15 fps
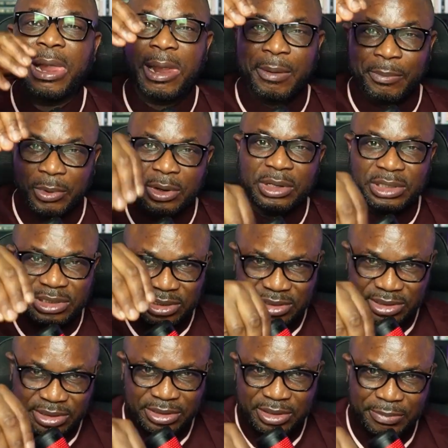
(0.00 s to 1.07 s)
but it is
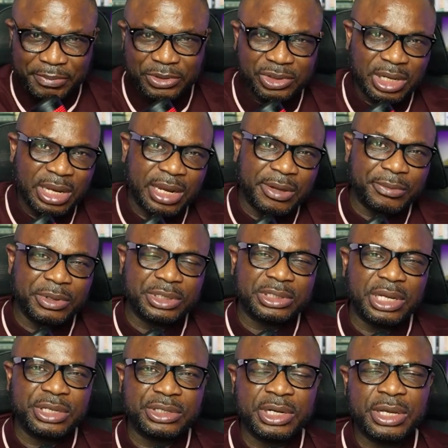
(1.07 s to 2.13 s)
still the operational language in
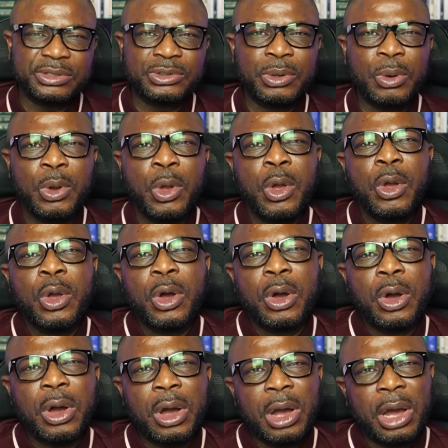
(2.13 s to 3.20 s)
Nigeria. So,
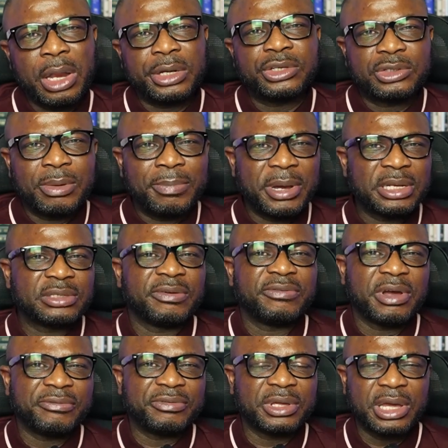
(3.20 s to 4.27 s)
and in some parts of
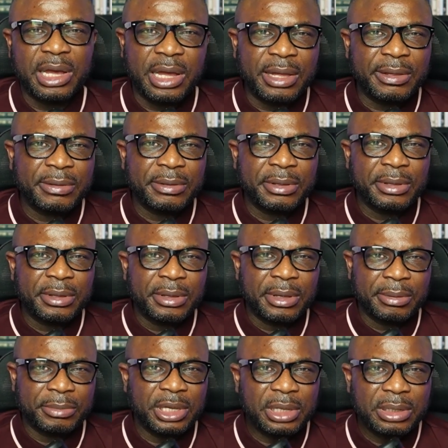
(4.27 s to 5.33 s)
Africa,
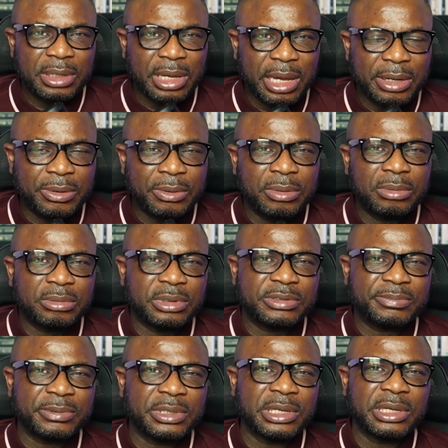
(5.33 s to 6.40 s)
I know they
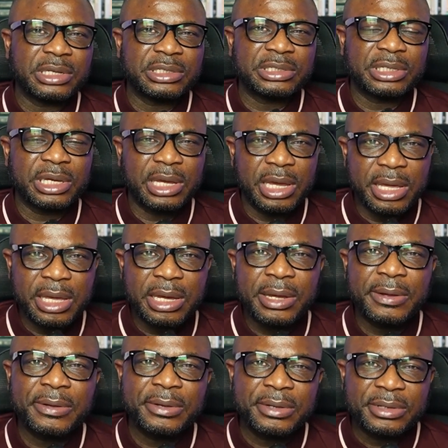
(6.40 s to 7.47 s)
speak English in Kenya.
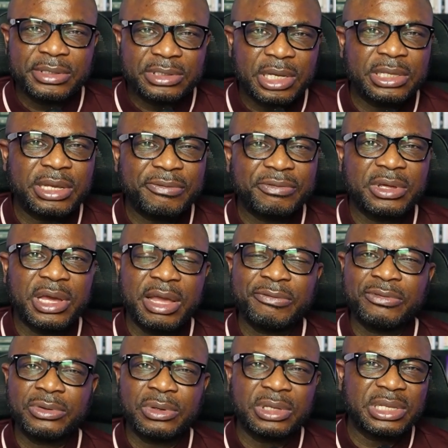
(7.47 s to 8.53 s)
South Africa,
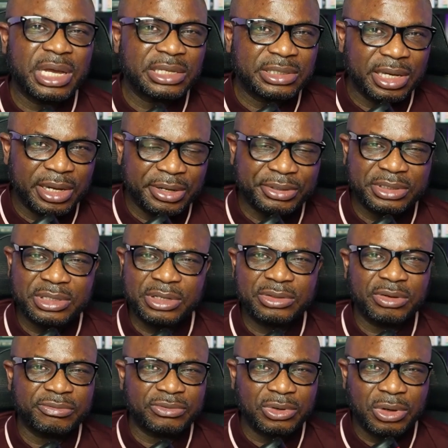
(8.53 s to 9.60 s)
even though it has a heritage
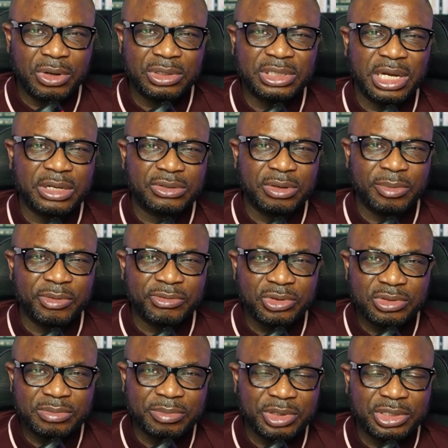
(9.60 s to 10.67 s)
of Dutch and some of
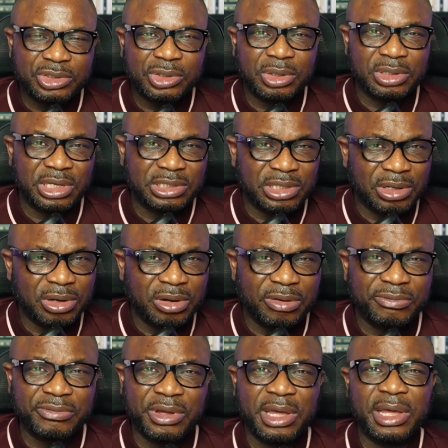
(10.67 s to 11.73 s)
those mixture, there's a lot of